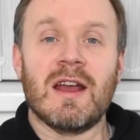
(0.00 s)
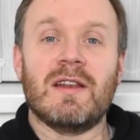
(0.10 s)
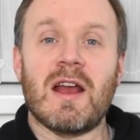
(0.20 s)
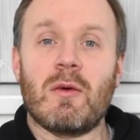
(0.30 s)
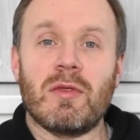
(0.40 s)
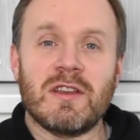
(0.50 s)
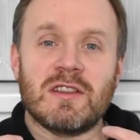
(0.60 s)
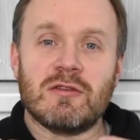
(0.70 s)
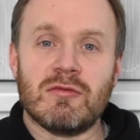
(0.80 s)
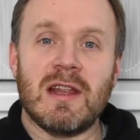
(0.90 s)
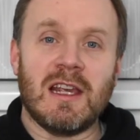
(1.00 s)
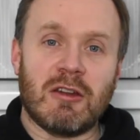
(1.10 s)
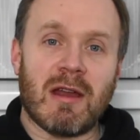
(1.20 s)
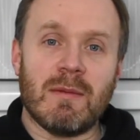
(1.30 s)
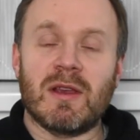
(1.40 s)
Now, this is really
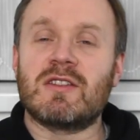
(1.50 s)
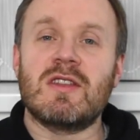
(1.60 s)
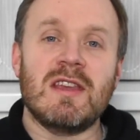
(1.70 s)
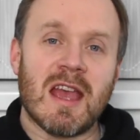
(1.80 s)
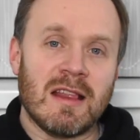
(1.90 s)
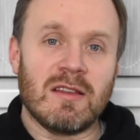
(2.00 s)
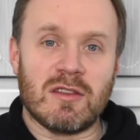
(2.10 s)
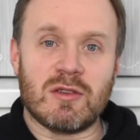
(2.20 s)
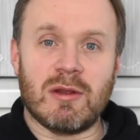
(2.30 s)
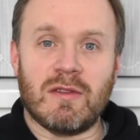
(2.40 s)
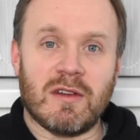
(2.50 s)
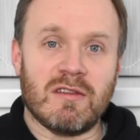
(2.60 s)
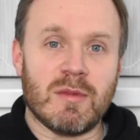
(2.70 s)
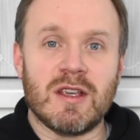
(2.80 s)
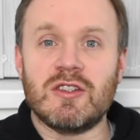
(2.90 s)
great because at the end of the
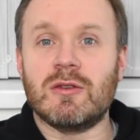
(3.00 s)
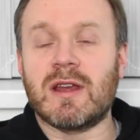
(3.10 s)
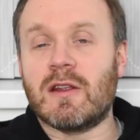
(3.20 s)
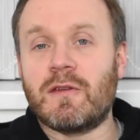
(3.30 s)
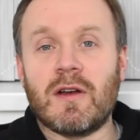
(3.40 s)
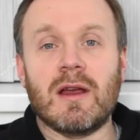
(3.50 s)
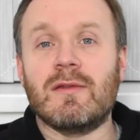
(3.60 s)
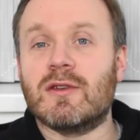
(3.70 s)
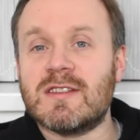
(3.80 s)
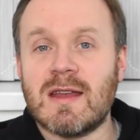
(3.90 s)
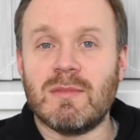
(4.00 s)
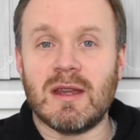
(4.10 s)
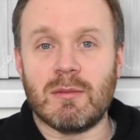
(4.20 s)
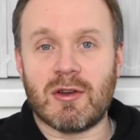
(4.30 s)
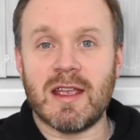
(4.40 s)
25 minutes you'll get a 5 or 10
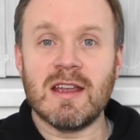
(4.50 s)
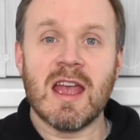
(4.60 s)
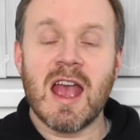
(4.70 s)
minute break,